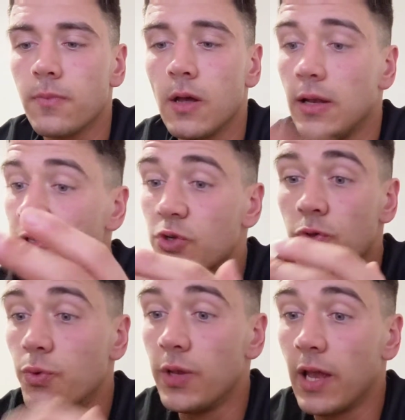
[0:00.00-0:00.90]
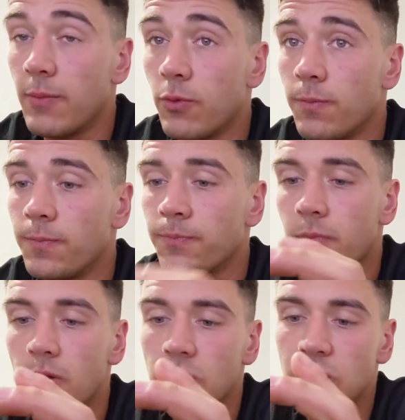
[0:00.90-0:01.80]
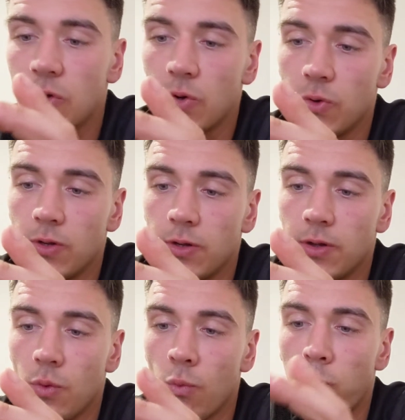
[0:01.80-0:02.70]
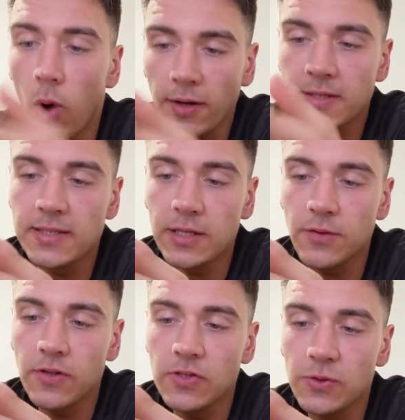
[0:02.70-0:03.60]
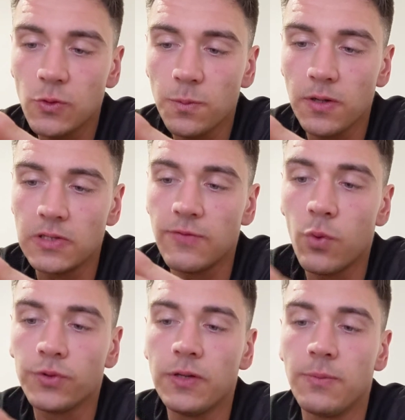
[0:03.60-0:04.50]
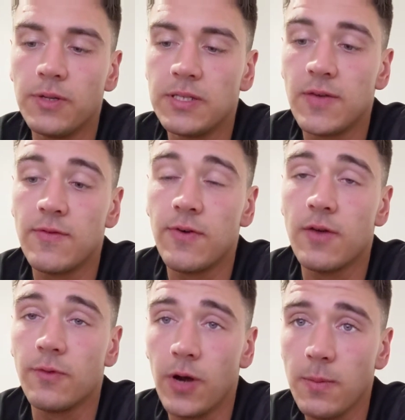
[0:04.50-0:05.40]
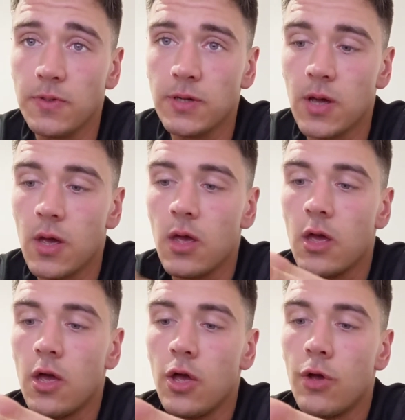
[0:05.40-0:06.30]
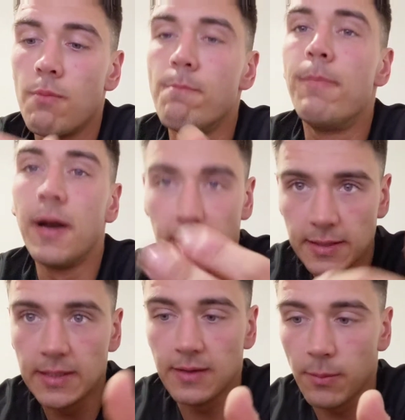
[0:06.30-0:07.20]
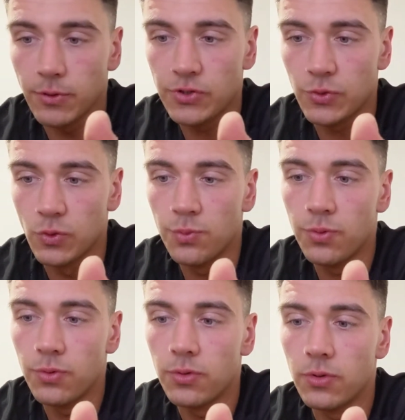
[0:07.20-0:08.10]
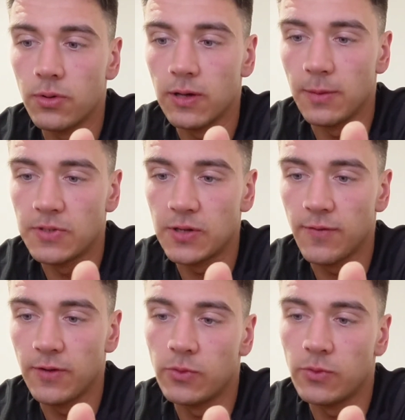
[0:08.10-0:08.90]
Let's go through the label. So one serving scoop is 14.75 grams, but it is a double scoop serving,